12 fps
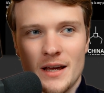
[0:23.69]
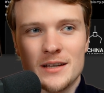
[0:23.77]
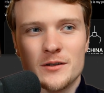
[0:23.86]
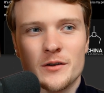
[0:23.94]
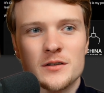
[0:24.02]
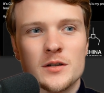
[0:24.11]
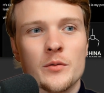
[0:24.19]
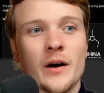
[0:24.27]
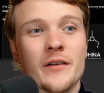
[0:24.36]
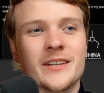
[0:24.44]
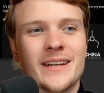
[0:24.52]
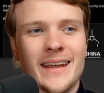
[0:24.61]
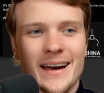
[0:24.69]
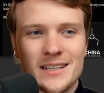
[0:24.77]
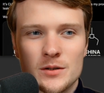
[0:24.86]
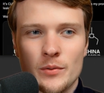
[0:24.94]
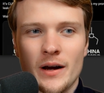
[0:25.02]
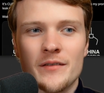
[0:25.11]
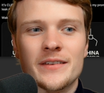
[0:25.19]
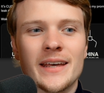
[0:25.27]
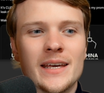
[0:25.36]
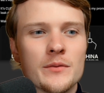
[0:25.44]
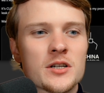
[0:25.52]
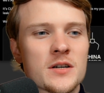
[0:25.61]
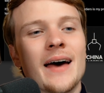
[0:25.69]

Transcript: As you can see, we have the text, we have the image,